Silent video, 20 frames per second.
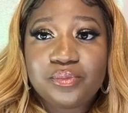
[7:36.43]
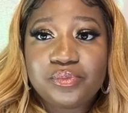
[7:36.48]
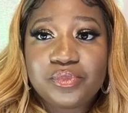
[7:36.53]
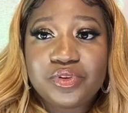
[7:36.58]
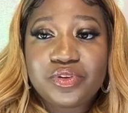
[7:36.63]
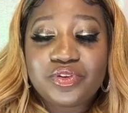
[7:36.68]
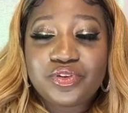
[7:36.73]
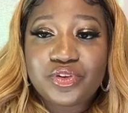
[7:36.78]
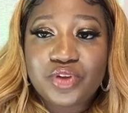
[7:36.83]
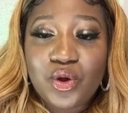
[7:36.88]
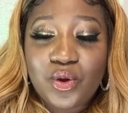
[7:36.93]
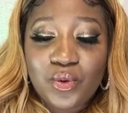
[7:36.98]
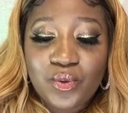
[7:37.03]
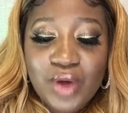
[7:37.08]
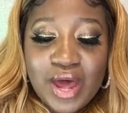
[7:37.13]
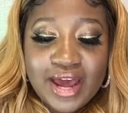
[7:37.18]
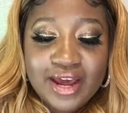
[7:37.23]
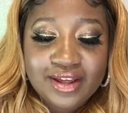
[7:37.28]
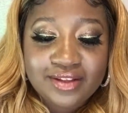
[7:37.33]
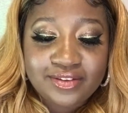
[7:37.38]
So
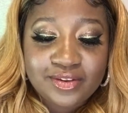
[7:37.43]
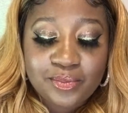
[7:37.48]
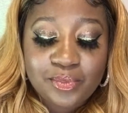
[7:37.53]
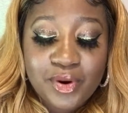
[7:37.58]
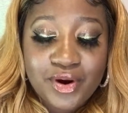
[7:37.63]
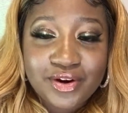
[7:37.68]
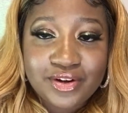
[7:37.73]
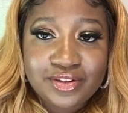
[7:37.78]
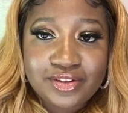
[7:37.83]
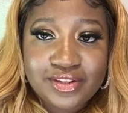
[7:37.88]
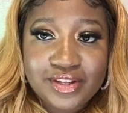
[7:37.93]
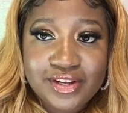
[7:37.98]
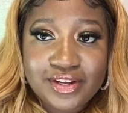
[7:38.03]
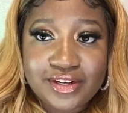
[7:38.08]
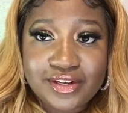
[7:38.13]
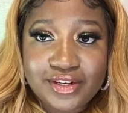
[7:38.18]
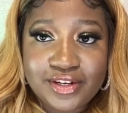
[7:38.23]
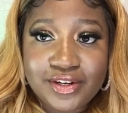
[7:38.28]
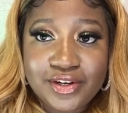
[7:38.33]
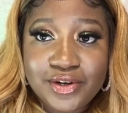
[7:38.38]
as a
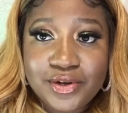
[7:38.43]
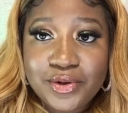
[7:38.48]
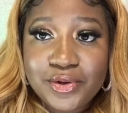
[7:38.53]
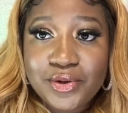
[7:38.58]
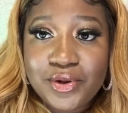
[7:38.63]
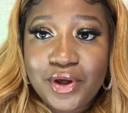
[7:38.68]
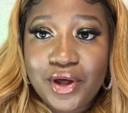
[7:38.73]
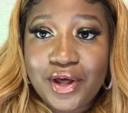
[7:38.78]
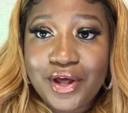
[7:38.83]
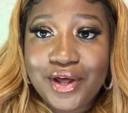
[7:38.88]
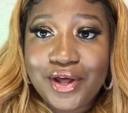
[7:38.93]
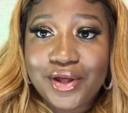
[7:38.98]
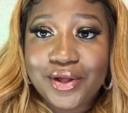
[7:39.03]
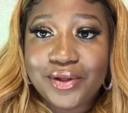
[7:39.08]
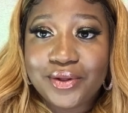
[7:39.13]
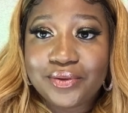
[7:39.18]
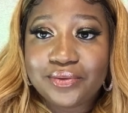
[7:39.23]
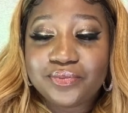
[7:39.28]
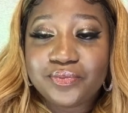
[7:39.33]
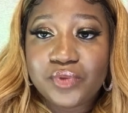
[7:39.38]
person
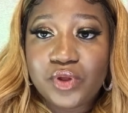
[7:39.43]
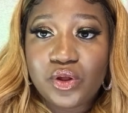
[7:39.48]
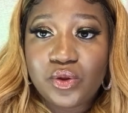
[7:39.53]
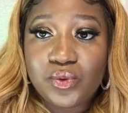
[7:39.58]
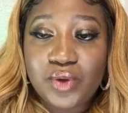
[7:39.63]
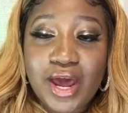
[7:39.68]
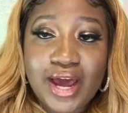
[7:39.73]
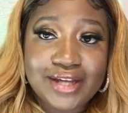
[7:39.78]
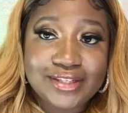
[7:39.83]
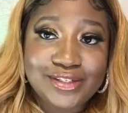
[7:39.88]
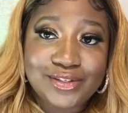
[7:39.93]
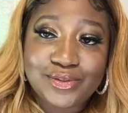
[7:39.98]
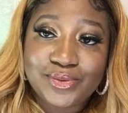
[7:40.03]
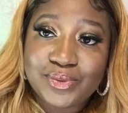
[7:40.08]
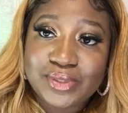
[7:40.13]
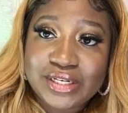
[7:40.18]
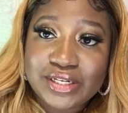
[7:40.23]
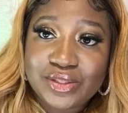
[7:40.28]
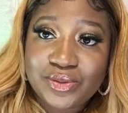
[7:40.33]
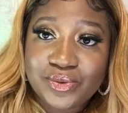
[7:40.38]
who has a
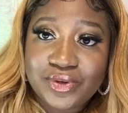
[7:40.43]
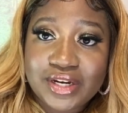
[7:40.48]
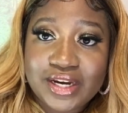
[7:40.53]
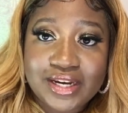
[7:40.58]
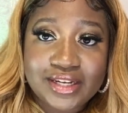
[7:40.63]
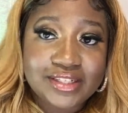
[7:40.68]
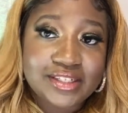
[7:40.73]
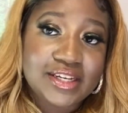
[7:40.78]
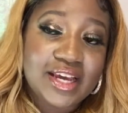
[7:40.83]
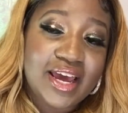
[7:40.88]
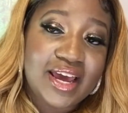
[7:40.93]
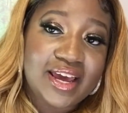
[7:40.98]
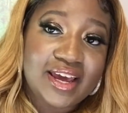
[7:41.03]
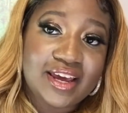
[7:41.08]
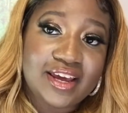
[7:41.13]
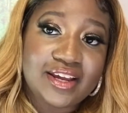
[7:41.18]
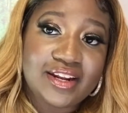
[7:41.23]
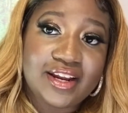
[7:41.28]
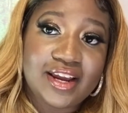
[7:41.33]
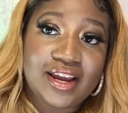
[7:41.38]
23-inch
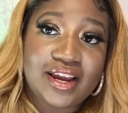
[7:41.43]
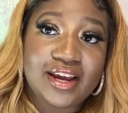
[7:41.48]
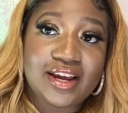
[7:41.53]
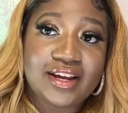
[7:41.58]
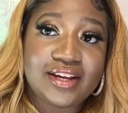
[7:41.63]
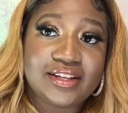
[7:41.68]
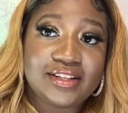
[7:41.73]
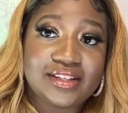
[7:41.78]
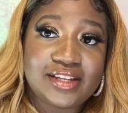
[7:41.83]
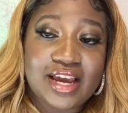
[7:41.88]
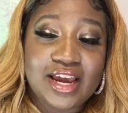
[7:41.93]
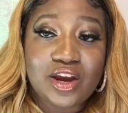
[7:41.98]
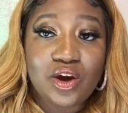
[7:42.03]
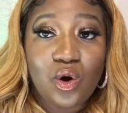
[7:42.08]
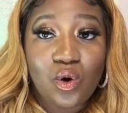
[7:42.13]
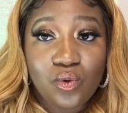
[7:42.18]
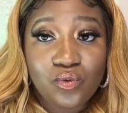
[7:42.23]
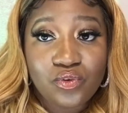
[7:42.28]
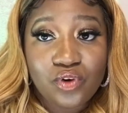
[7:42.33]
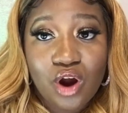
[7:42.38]
head and a
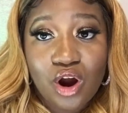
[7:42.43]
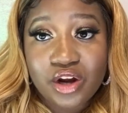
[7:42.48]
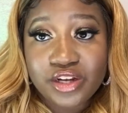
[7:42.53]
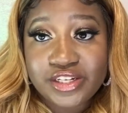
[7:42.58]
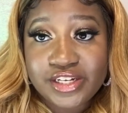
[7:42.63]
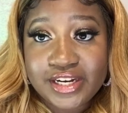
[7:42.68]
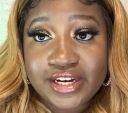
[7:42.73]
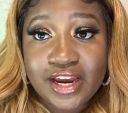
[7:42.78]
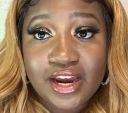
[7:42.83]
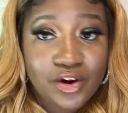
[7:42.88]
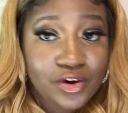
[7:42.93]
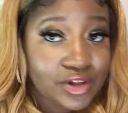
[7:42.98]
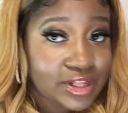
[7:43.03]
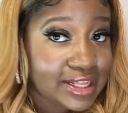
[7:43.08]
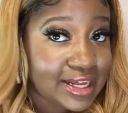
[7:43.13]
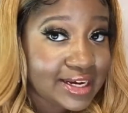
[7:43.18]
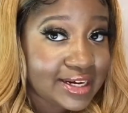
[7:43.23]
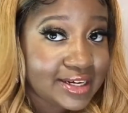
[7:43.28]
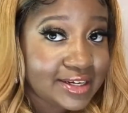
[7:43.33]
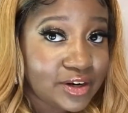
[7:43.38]
overarching
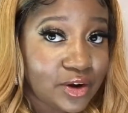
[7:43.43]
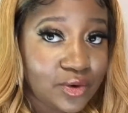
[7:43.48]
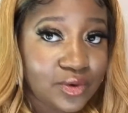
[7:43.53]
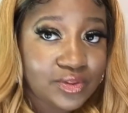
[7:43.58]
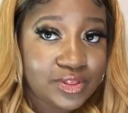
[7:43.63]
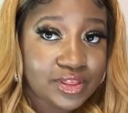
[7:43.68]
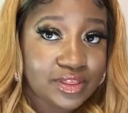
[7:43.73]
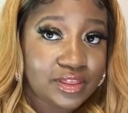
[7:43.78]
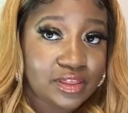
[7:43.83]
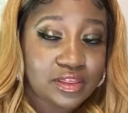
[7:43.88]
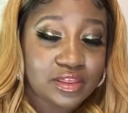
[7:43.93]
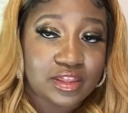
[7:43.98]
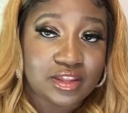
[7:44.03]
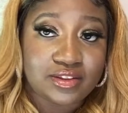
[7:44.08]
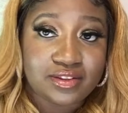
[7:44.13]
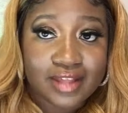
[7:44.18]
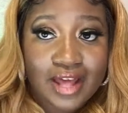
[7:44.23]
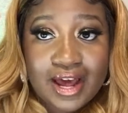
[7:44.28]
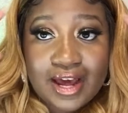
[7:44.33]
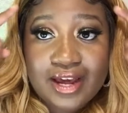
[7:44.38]
hairline on the
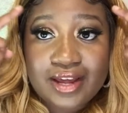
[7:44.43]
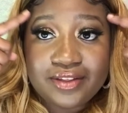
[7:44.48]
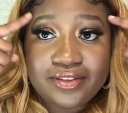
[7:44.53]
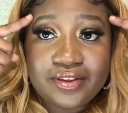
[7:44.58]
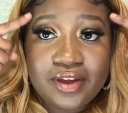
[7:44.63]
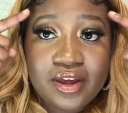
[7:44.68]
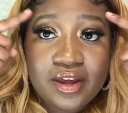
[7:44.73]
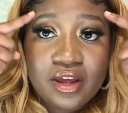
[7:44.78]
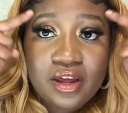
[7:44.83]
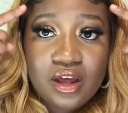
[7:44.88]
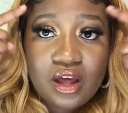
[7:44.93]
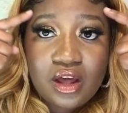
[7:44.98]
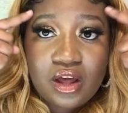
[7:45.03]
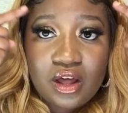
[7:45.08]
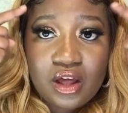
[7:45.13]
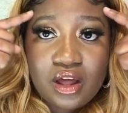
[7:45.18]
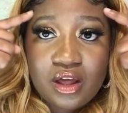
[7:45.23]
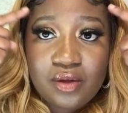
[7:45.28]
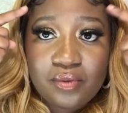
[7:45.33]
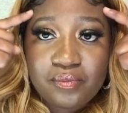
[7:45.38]
sides
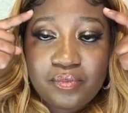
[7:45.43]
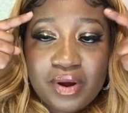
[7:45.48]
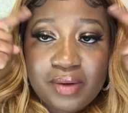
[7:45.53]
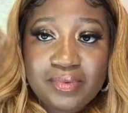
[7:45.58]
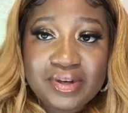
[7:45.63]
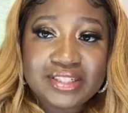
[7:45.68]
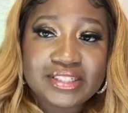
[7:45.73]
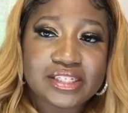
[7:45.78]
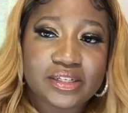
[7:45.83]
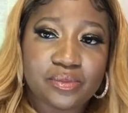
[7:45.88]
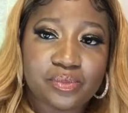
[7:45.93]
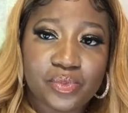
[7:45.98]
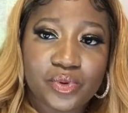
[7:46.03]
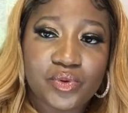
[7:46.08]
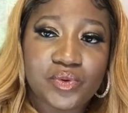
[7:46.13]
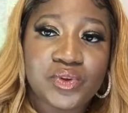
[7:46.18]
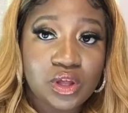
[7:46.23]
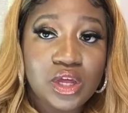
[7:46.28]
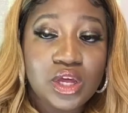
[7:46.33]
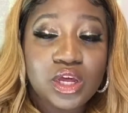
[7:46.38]
by my
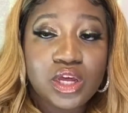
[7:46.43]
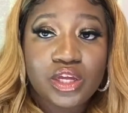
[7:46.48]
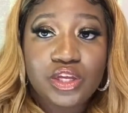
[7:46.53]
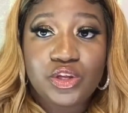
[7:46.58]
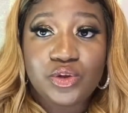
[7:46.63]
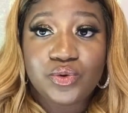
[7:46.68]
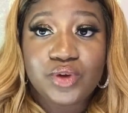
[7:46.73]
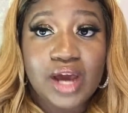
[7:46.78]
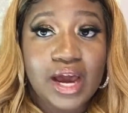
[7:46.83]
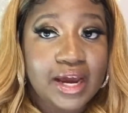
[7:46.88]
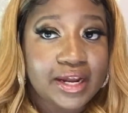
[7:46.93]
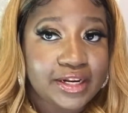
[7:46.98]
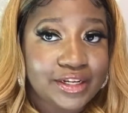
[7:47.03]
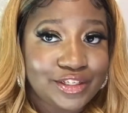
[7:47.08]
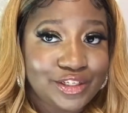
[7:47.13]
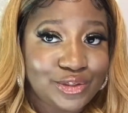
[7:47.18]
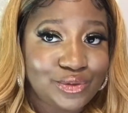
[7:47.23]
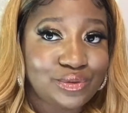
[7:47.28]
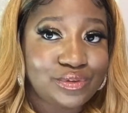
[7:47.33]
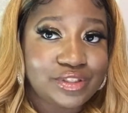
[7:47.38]
temple, you kind of
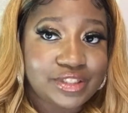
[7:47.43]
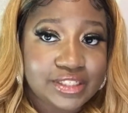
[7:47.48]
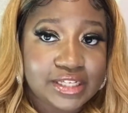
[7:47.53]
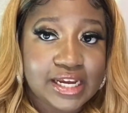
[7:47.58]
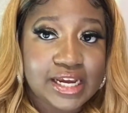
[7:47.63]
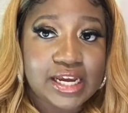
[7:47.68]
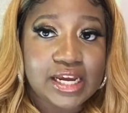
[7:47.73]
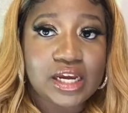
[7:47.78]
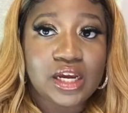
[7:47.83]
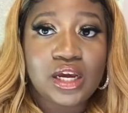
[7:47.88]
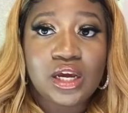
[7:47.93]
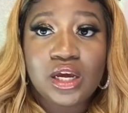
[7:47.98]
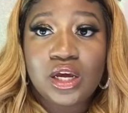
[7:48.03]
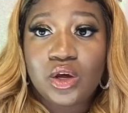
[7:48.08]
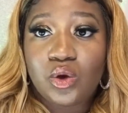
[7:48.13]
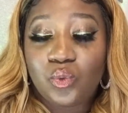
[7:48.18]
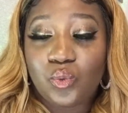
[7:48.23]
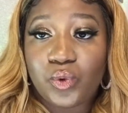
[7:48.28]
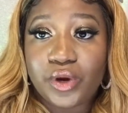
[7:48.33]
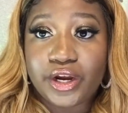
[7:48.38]
do see
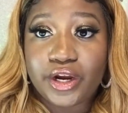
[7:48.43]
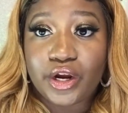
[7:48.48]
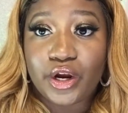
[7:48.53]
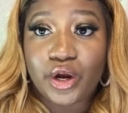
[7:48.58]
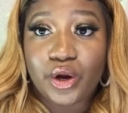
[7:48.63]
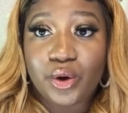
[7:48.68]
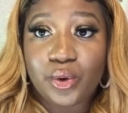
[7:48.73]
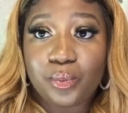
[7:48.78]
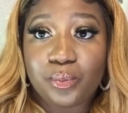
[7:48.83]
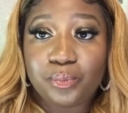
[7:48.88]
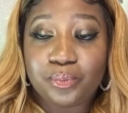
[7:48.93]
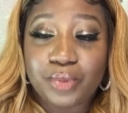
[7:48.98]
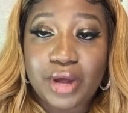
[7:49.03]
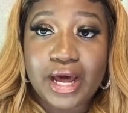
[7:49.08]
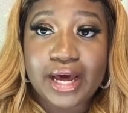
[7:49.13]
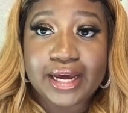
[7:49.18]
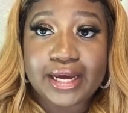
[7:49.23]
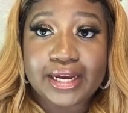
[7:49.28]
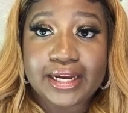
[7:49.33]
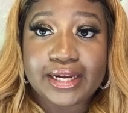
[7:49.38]
where
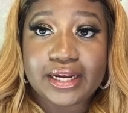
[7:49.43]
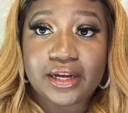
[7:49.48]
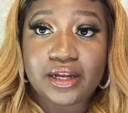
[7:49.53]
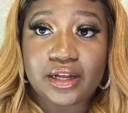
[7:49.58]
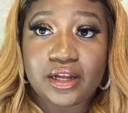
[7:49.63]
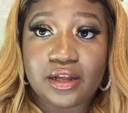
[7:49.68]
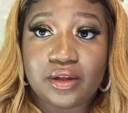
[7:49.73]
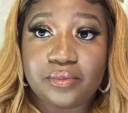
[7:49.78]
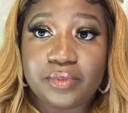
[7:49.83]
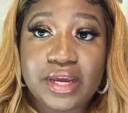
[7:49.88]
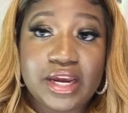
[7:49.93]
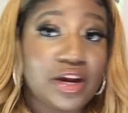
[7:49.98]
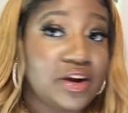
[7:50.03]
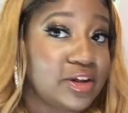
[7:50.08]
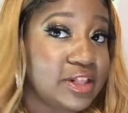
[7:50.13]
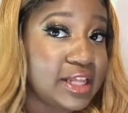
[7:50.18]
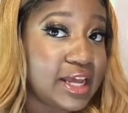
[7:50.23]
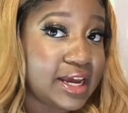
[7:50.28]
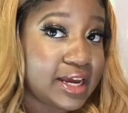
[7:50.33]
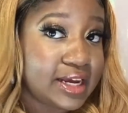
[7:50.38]
my
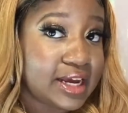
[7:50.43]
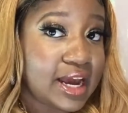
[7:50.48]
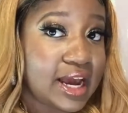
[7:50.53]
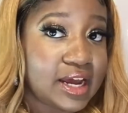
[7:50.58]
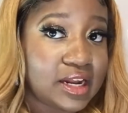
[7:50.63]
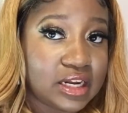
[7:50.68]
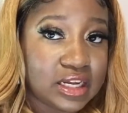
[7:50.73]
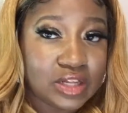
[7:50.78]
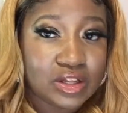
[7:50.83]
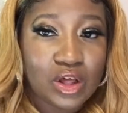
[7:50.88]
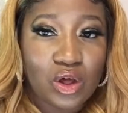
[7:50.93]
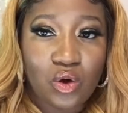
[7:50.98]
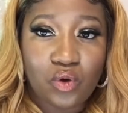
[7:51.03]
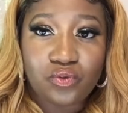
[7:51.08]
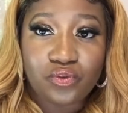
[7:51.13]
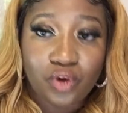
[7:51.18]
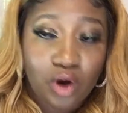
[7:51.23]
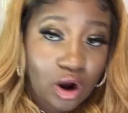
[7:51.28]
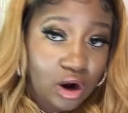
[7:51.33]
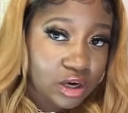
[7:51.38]
hairline kind of
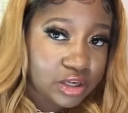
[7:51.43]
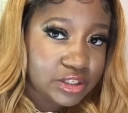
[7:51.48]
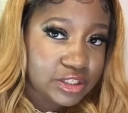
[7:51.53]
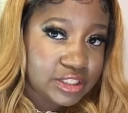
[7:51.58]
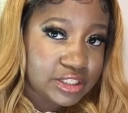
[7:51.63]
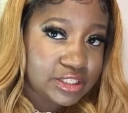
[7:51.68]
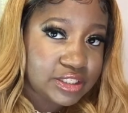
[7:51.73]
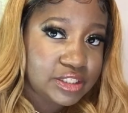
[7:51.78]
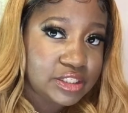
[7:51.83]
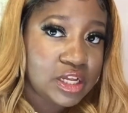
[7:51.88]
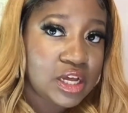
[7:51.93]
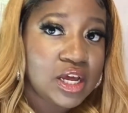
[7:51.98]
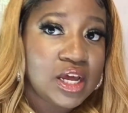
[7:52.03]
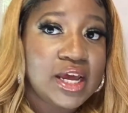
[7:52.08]
overarches.